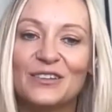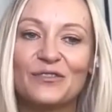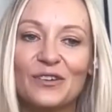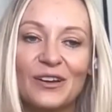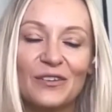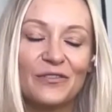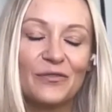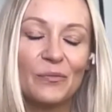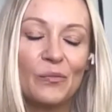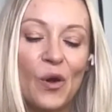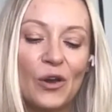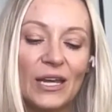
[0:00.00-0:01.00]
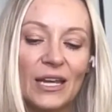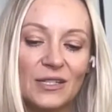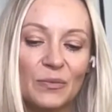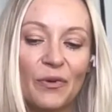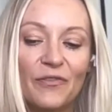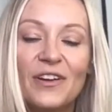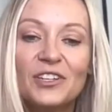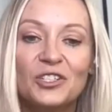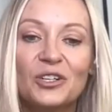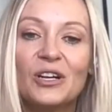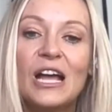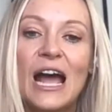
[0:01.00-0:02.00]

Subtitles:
of working as a professional,